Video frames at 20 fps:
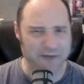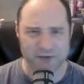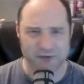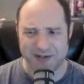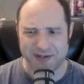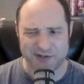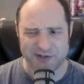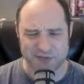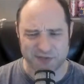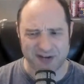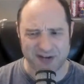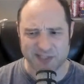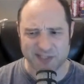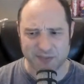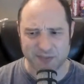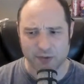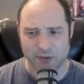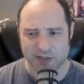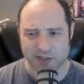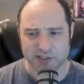ever apologize for
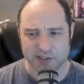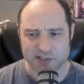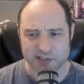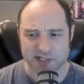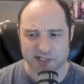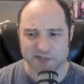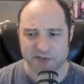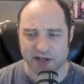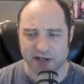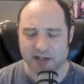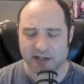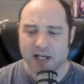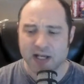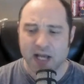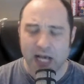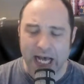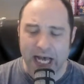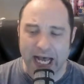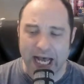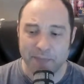asking me questions. That's fine.
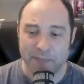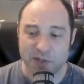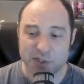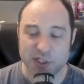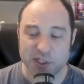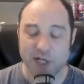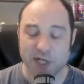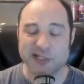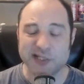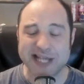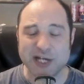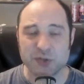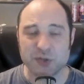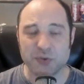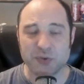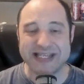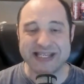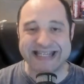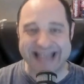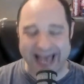There's no
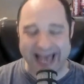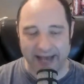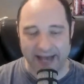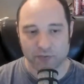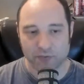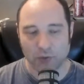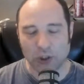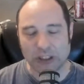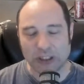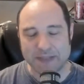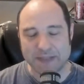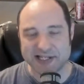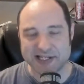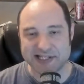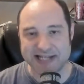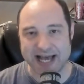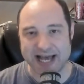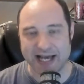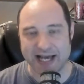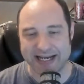schedule yet. Royal Caribbean
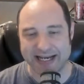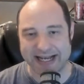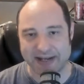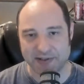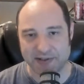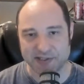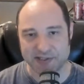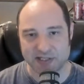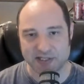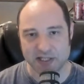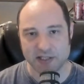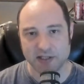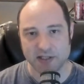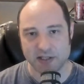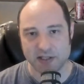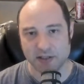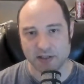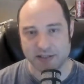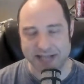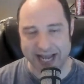has not announced
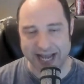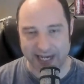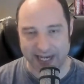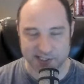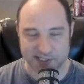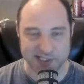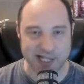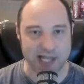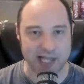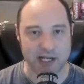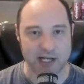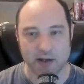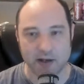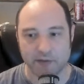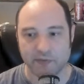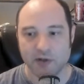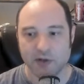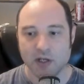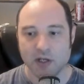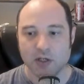the next set
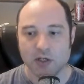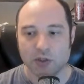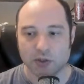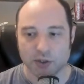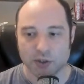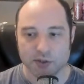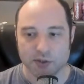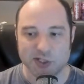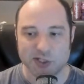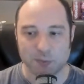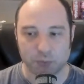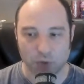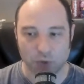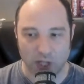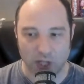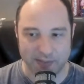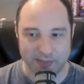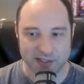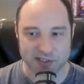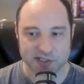of cruise
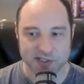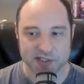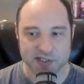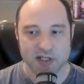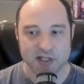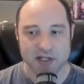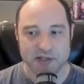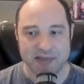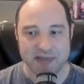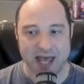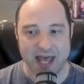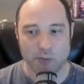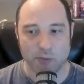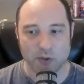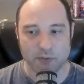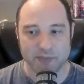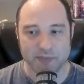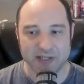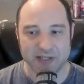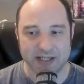deployments that
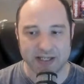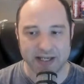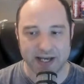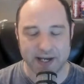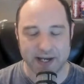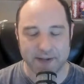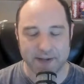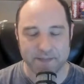will be